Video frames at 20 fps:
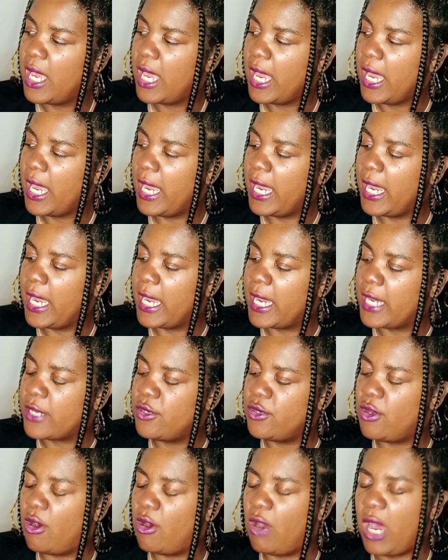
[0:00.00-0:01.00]
And you
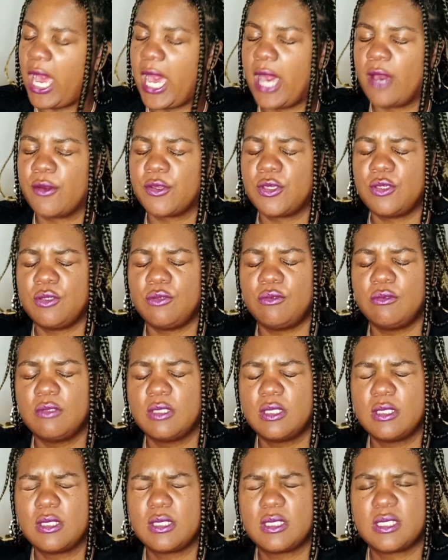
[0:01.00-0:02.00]
know how you
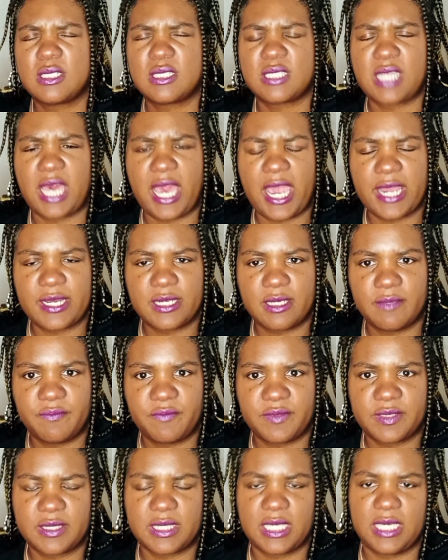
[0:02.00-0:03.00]
sign up for
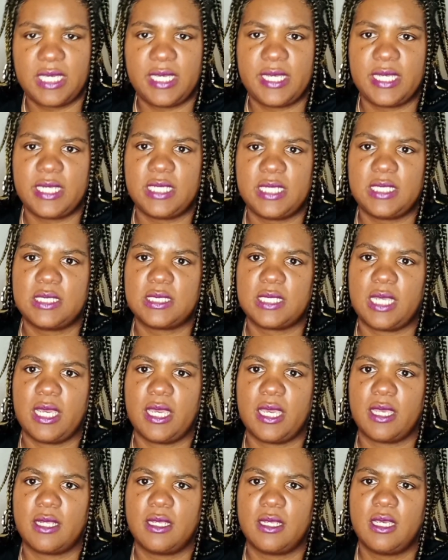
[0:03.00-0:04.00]
things
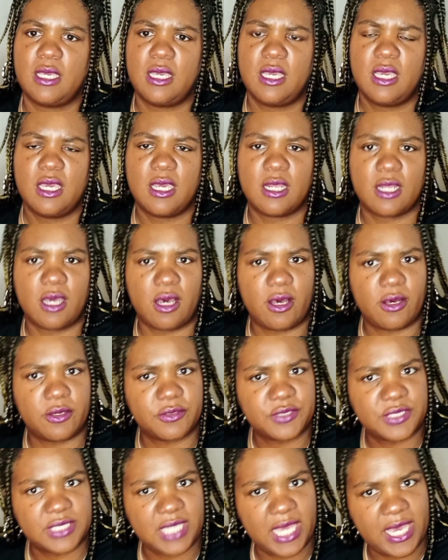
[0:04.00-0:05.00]
and it all
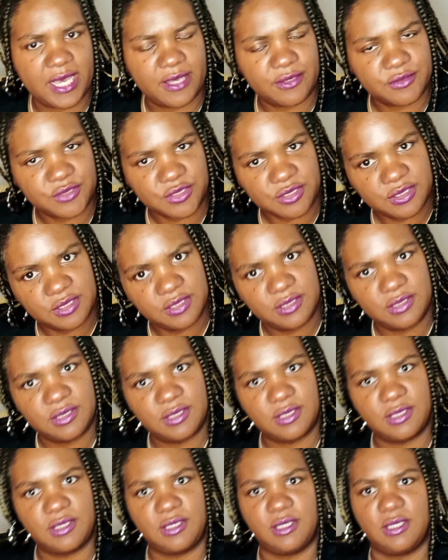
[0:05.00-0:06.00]
sounds
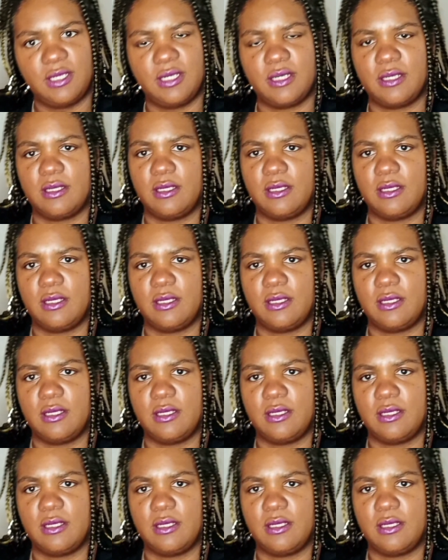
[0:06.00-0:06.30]
good, and